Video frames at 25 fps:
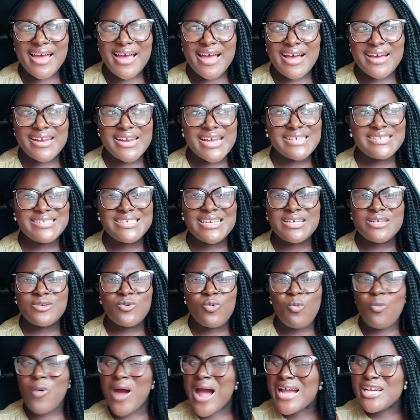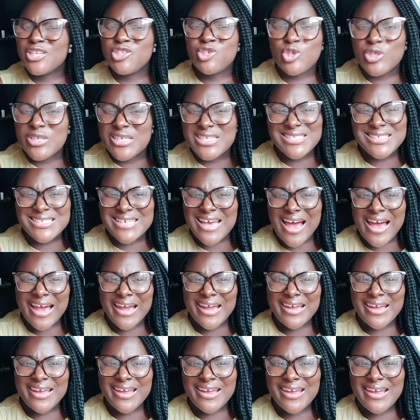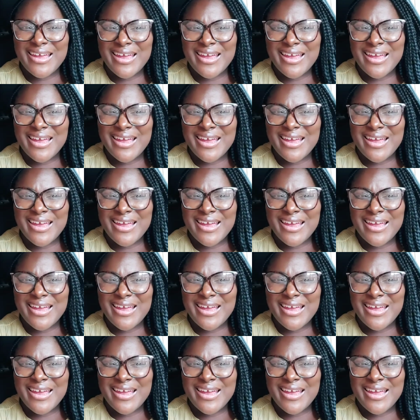And I said, why shouldn't I?